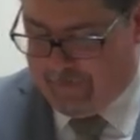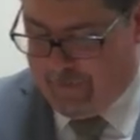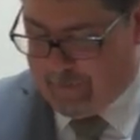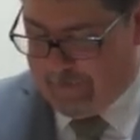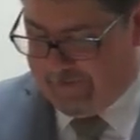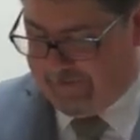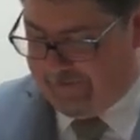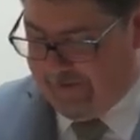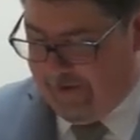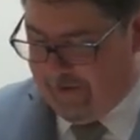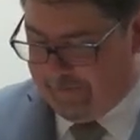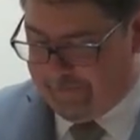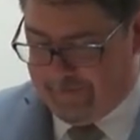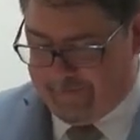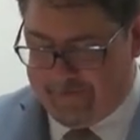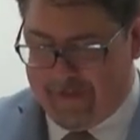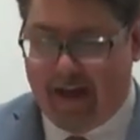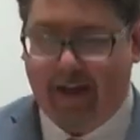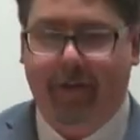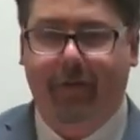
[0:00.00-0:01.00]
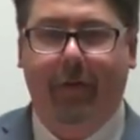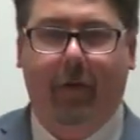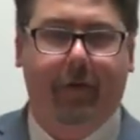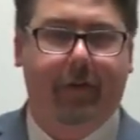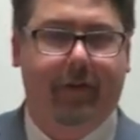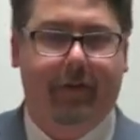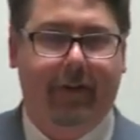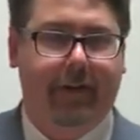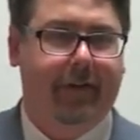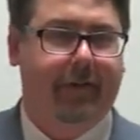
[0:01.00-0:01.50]
from itself if that is all
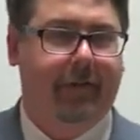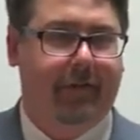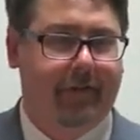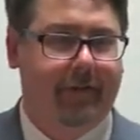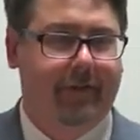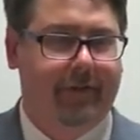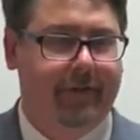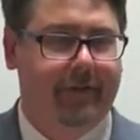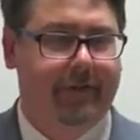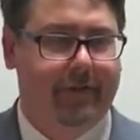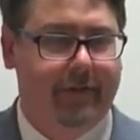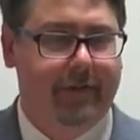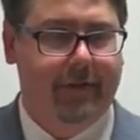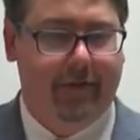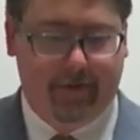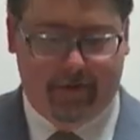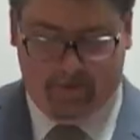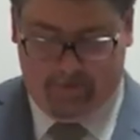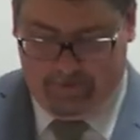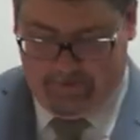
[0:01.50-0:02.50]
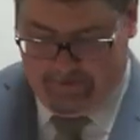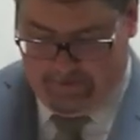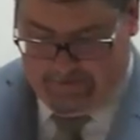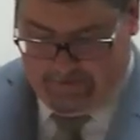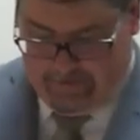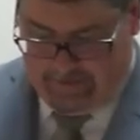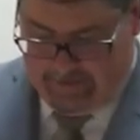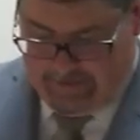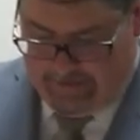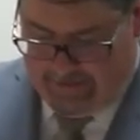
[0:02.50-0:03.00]
there is?
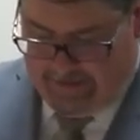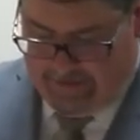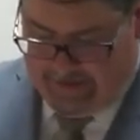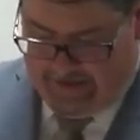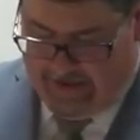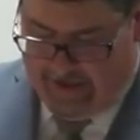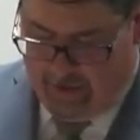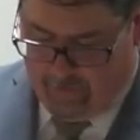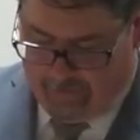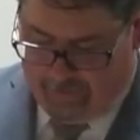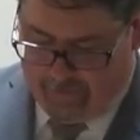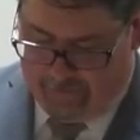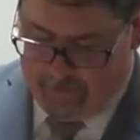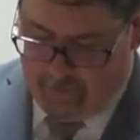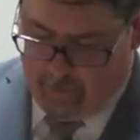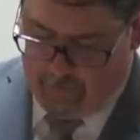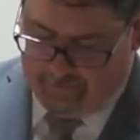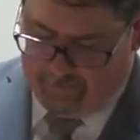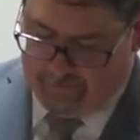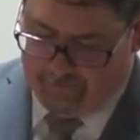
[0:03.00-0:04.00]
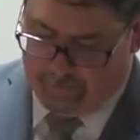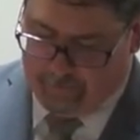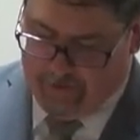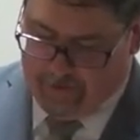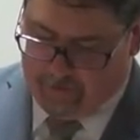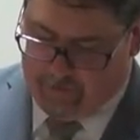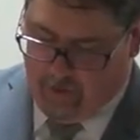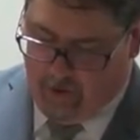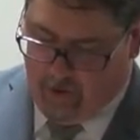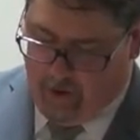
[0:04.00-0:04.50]
And how could gnosis be
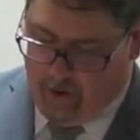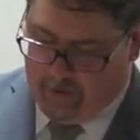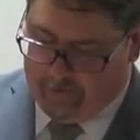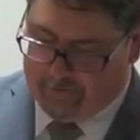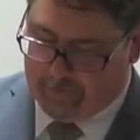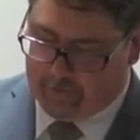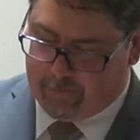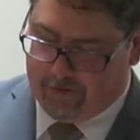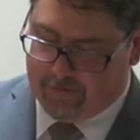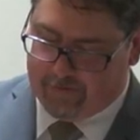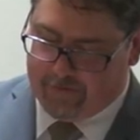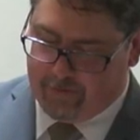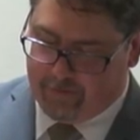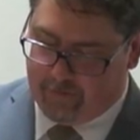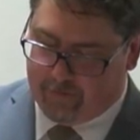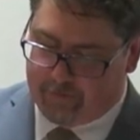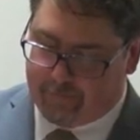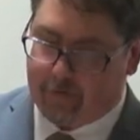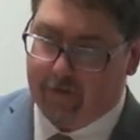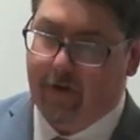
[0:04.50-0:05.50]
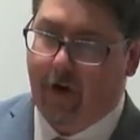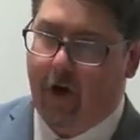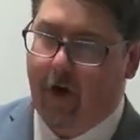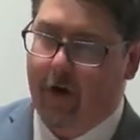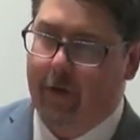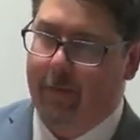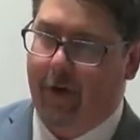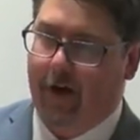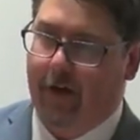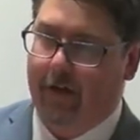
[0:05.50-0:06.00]
a causal condition for
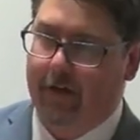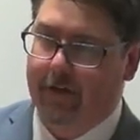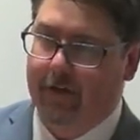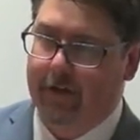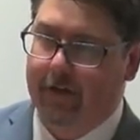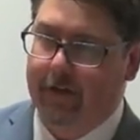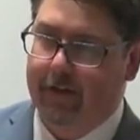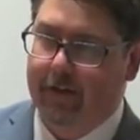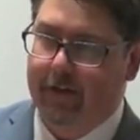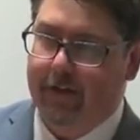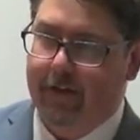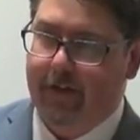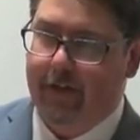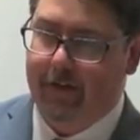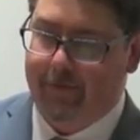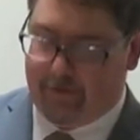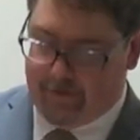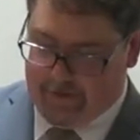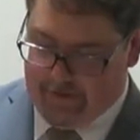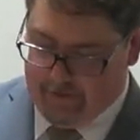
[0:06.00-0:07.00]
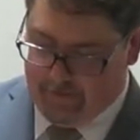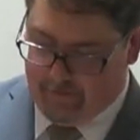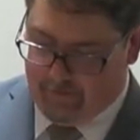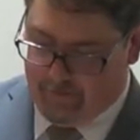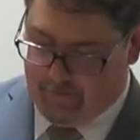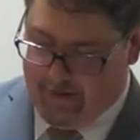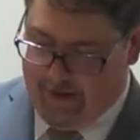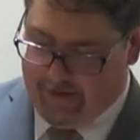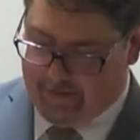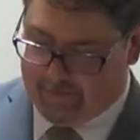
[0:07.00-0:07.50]
karma, even
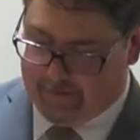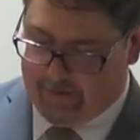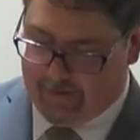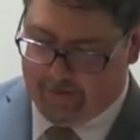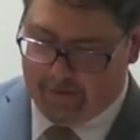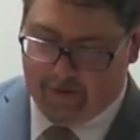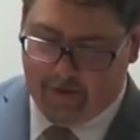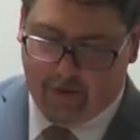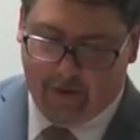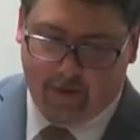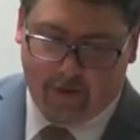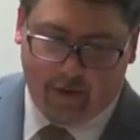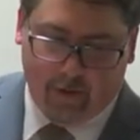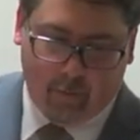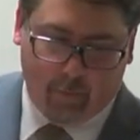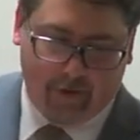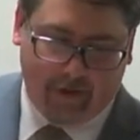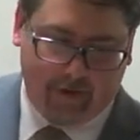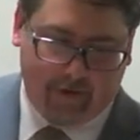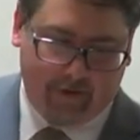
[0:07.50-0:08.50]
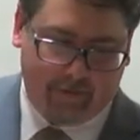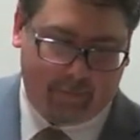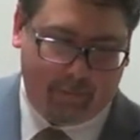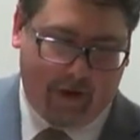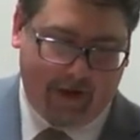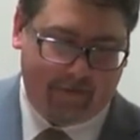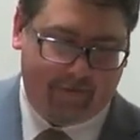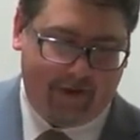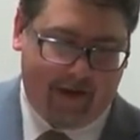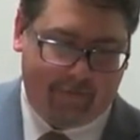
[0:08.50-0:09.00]
indirectly, when it is
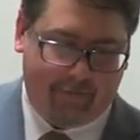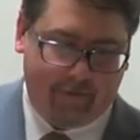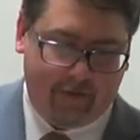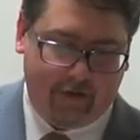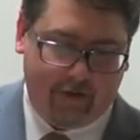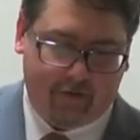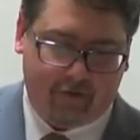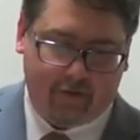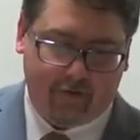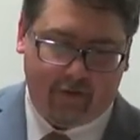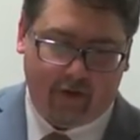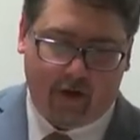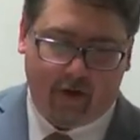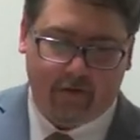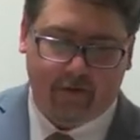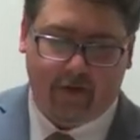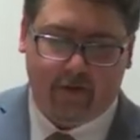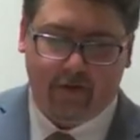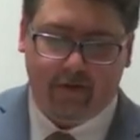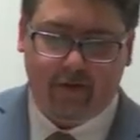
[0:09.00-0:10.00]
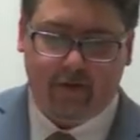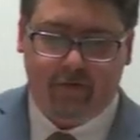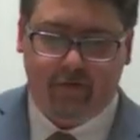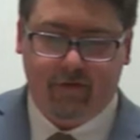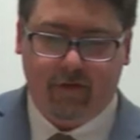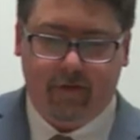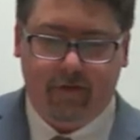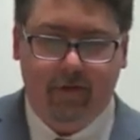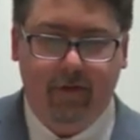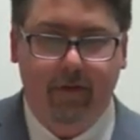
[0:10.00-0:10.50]
by definition
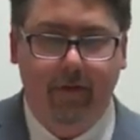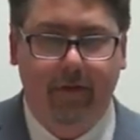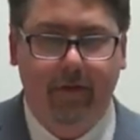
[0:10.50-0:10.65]
unconditioned?